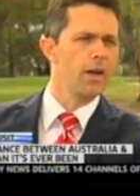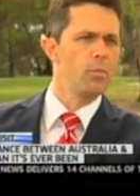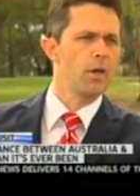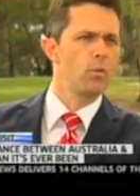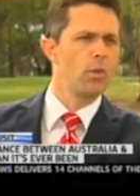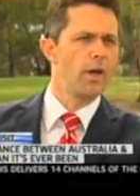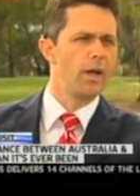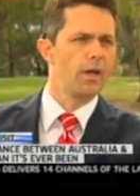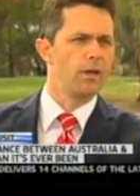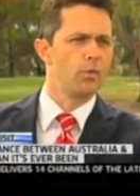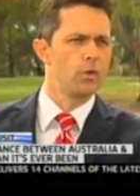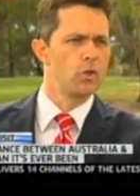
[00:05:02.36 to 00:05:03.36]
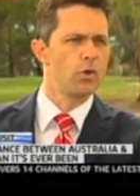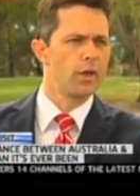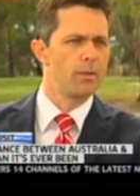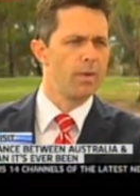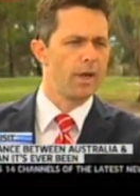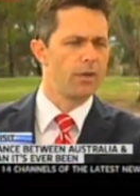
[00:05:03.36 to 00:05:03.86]
APEC, where we're
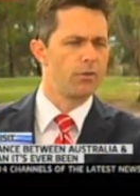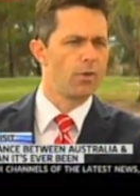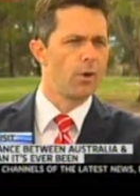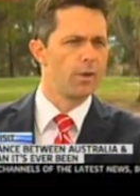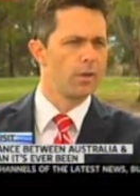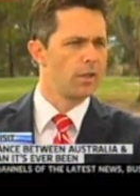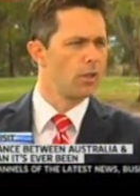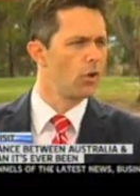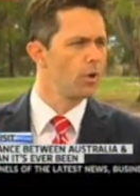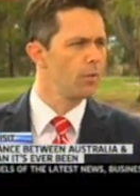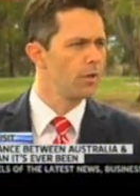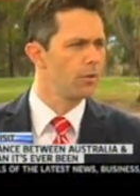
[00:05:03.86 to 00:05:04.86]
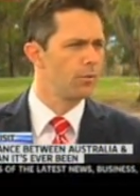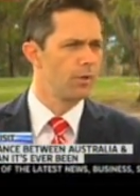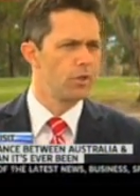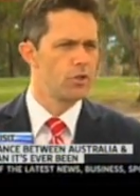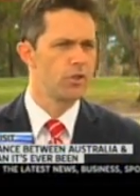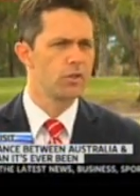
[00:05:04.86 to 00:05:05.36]
talking about growing the economy of the
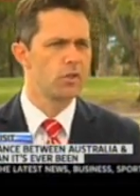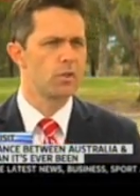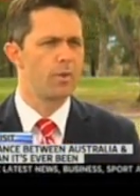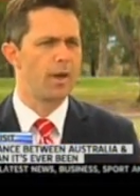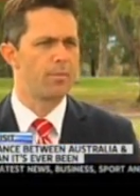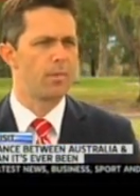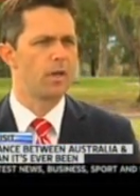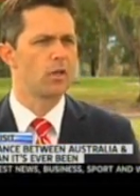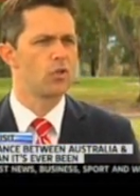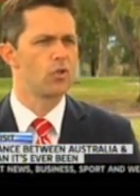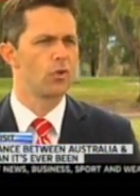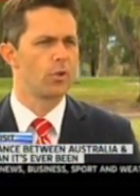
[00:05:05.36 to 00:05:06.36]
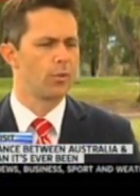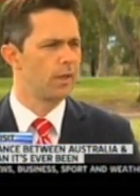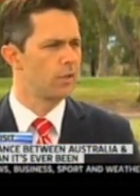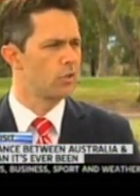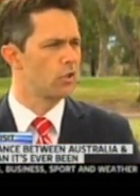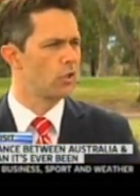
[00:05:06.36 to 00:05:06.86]
region, this is about making sure that we
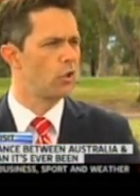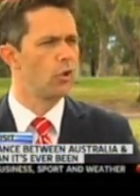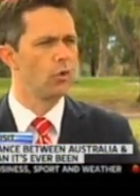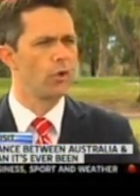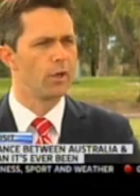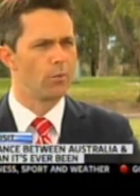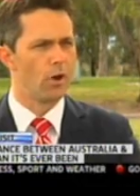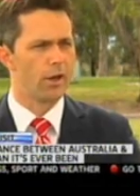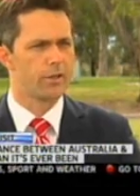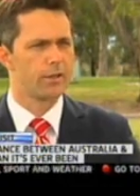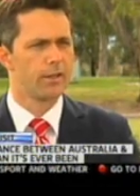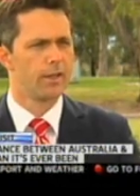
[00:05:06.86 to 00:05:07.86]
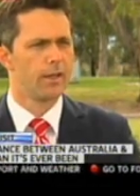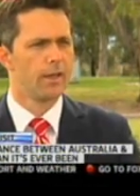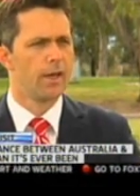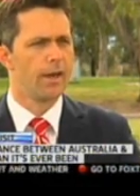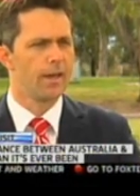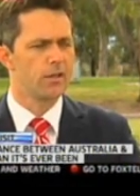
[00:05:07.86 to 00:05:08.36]
get the security right.
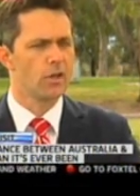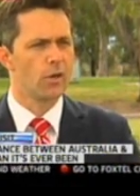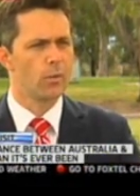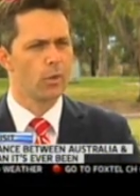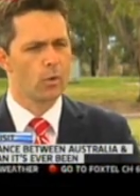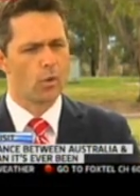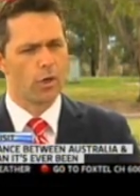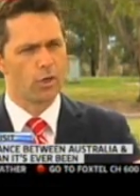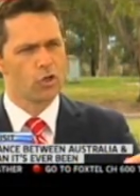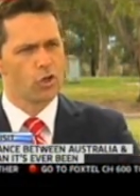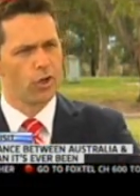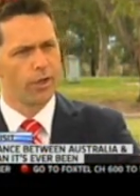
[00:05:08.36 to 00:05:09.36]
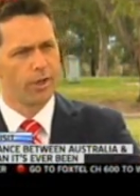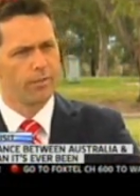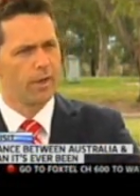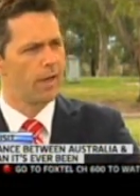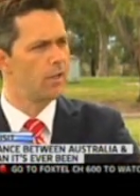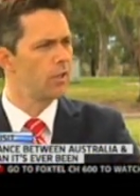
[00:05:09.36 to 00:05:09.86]
And that's going to require China
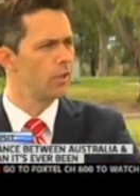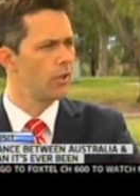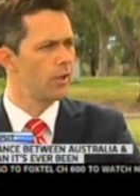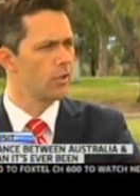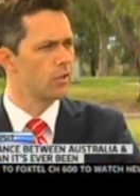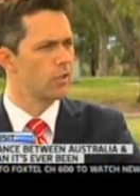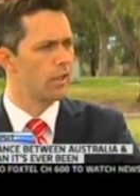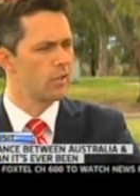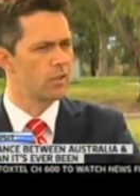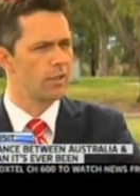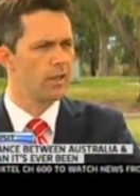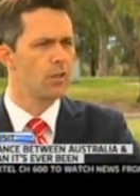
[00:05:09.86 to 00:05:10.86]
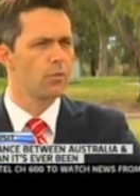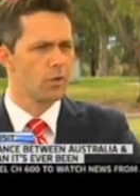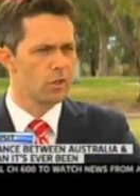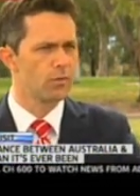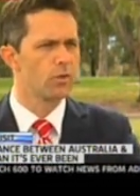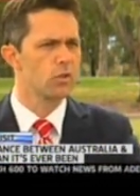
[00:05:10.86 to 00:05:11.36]
and the United States and the
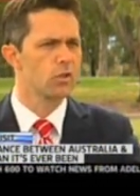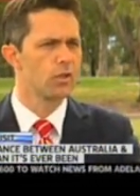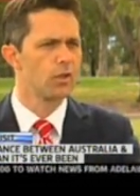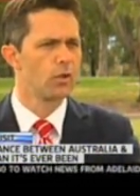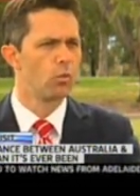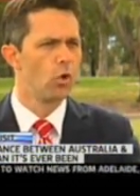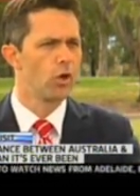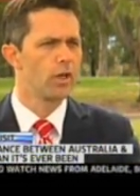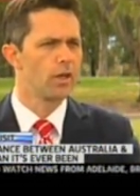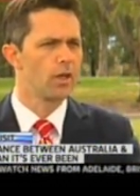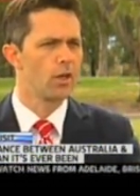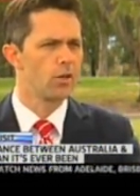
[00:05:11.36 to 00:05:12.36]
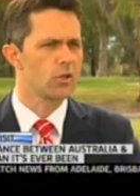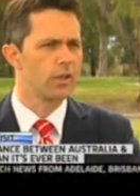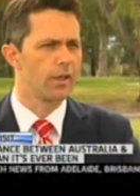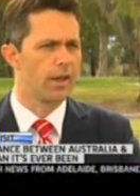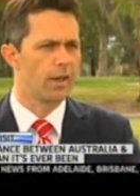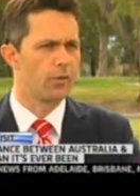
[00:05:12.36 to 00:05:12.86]
rest of us working
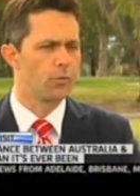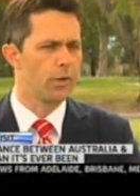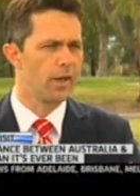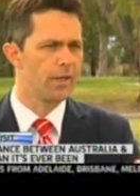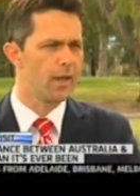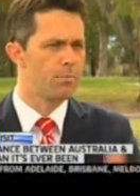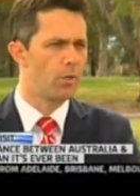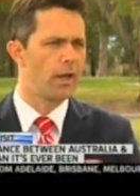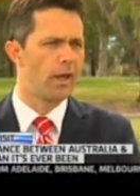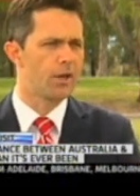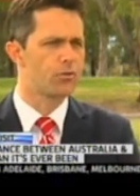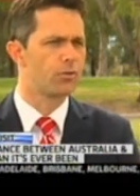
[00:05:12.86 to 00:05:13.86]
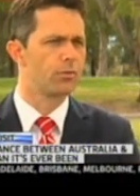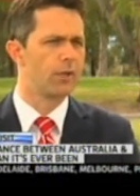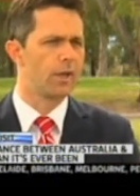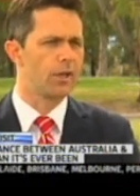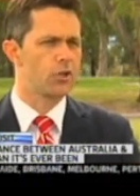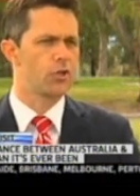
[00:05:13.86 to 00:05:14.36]
closely together. If we get that bilateral
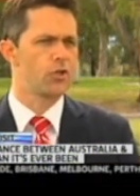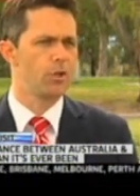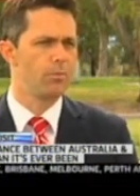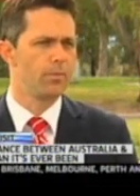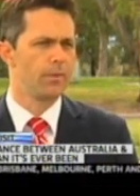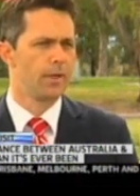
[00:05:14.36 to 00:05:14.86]
relationship